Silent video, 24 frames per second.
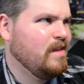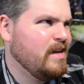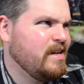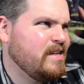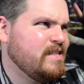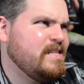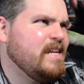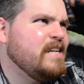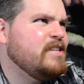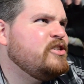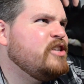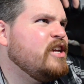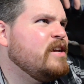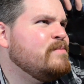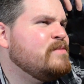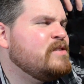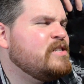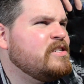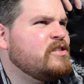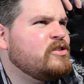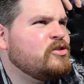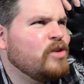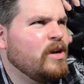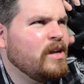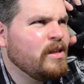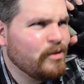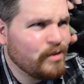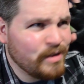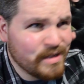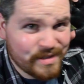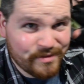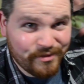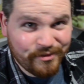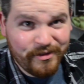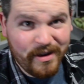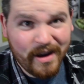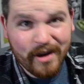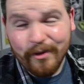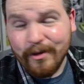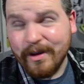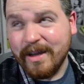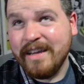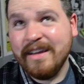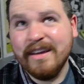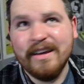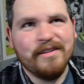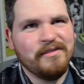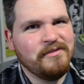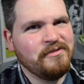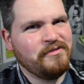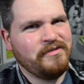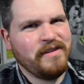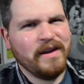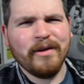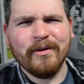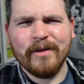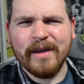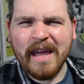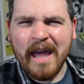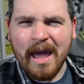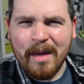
Like I said, James's trailer is very, very